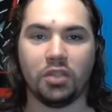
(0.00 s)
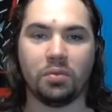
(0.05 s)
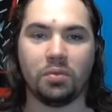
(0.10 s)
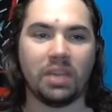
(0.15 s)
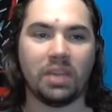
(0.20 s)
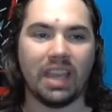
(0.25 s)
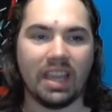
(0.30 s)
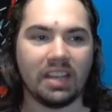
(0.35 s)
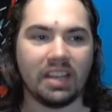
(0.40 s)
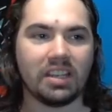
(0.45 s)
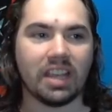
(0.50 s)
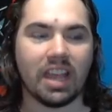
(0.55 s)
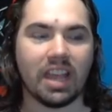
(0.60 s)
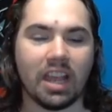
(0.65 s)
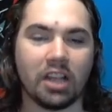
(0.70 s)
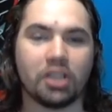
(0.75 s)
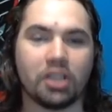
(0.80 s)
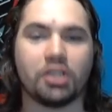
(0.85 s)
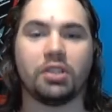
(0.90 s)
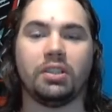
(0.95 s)
You can't
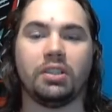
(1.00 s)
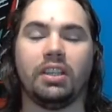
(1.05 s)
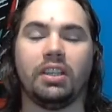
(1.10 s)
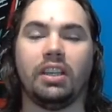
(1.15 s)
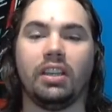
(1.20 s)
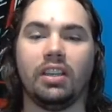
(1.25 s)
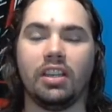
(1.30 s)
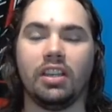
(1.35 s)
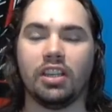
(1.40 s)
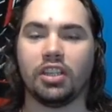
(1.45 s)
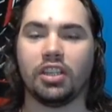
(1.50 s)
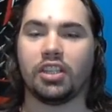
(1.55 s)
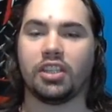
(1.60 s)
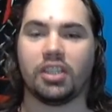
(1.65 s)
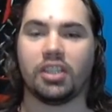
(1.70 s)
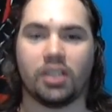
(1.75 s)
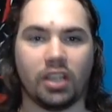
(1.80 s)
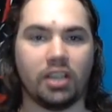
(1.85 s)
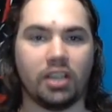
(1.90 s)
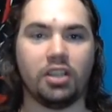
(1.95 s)
actually
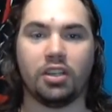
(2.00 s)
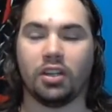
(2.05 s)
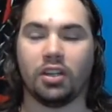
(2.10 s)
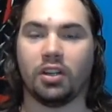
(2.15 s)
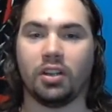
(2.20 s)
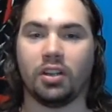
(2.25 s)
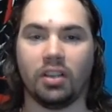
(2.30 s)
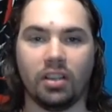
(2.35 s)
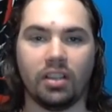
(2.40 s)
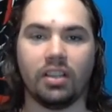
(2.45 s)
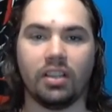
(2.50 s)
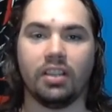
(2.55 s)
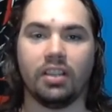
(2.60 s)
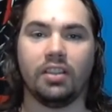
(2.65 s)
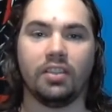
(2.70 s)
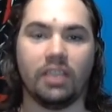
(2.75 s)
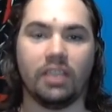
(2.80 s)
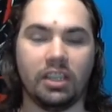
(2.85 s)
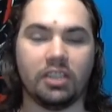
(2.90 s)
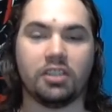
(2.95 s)
sunder
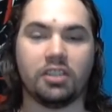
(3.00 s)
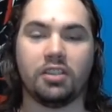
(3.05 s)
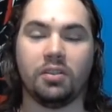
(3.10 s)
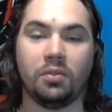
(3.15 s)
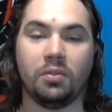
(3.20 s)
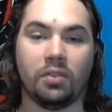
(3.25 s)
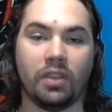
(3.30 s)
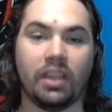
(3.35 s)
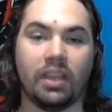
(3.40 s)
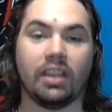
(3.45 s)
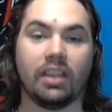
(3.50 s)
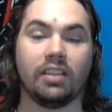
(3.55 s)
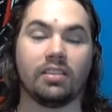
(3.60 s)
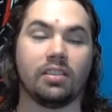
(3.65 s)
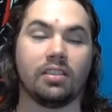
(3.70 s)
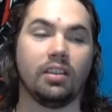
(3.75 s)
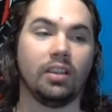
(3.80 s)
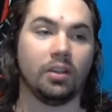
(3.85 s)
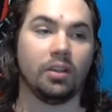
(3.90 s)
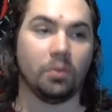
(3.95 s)
these two things.
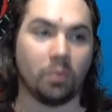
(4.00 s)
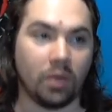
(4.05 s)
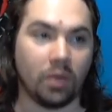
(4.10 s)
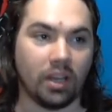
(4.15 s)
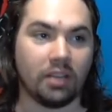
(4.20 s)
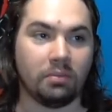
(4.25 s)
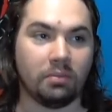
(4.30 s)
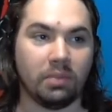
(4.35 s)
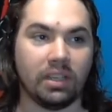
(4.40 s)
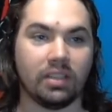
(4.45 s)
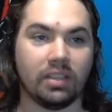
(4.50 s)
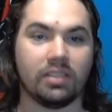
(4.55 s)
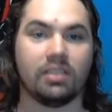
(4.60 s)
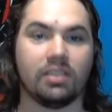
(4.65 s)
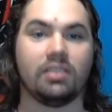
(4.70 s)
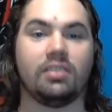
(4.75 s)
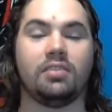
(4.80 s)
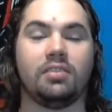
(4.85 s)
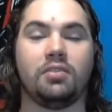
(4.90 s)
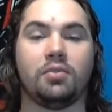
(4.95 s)
One, because
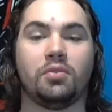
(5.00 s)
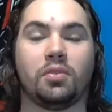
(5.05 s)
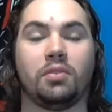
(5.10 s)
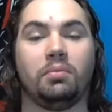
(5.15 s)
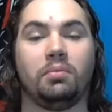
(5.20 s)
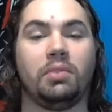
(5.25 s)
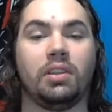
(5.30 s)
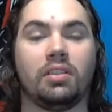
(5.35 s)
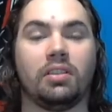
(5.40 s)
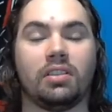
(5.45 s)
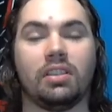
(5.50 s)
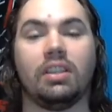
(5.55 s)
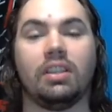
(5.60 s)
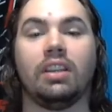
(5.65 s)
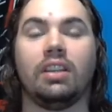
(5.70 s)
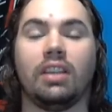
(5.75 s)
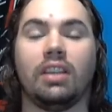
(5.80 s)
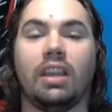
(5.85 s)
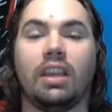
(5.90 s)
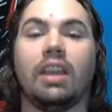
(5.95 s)
as Jordan Peterson
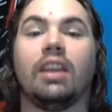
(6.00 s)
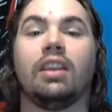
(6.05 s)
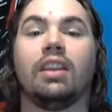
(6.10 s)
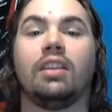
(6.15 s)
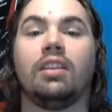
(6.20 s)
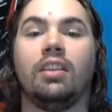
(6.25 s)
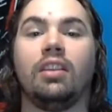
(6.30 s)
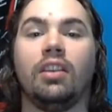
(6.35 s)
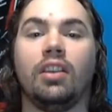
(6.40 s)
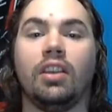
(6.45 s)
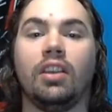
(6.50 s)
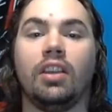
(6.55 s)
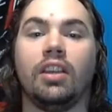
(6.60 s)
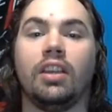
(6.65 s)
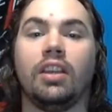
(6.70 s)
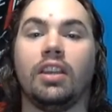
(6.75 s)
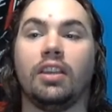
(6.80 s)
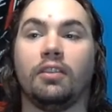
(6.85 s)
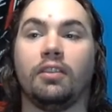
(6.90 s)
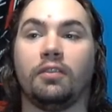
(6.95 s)
indicated,
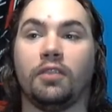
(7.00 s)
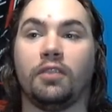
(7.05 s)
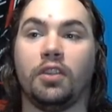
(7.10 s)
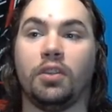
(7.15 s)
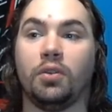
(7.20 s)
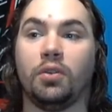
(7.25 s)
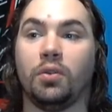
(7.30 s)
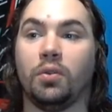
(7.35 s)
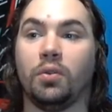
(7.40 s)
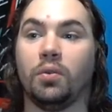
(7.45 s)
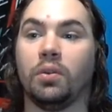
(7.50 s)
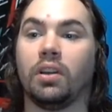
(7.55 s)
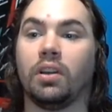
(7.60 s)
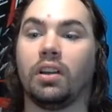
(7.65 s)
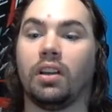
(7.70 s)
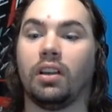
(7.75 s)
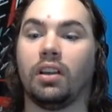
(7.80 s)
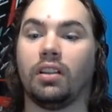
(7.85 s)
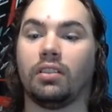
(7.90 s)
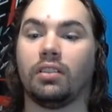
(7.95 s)
if you
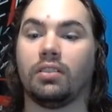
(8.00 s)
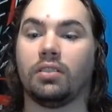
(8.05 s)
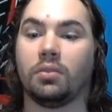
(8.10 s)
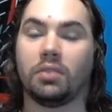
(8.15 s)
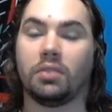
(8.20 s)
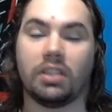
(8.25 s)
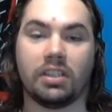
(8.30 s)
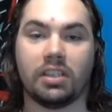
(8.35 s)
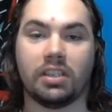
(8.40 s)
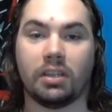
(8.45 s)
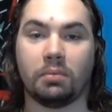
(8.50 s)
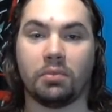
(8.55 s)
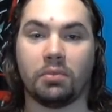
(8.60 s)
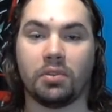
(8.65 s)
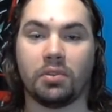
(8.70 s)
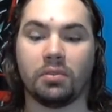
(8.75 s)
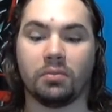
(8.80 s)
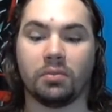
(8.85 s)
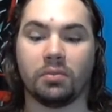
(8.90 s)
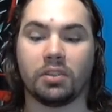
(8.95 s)
don't
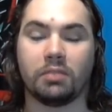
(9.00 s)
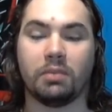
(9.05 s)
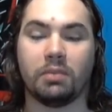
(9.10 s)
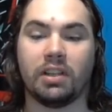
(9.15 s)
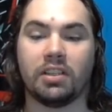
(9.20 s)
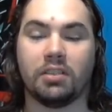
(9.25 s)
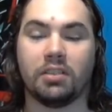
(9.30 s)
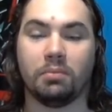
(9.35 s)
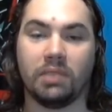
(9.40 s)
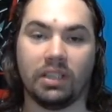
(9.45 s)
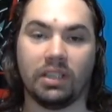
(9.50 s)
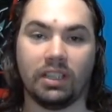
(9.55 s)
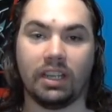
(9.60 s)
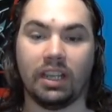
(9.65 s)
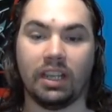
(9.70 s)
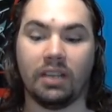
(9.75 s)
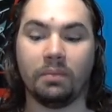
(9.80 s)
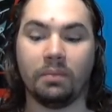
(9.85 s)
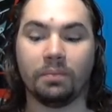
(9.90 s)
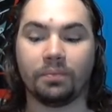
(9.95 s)
accept
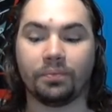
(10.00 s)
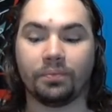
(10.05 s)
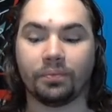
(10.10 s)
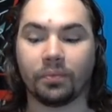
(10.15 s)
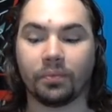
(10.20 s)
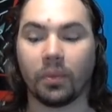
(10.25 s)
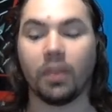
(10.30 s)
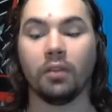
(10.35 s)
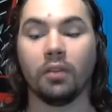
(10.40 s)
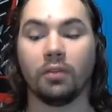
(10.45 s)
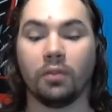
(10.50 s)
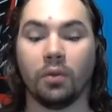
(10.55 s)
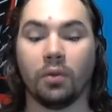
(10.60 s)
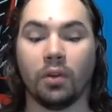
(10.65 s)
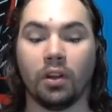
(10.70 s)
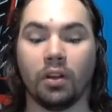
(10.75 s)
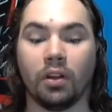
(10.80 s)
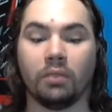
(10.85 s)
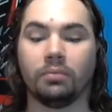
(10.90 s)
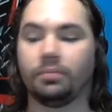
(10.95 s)
responsibility
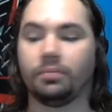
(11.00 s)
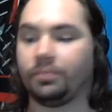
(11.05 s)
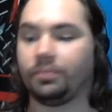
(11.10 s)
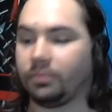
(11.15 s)
for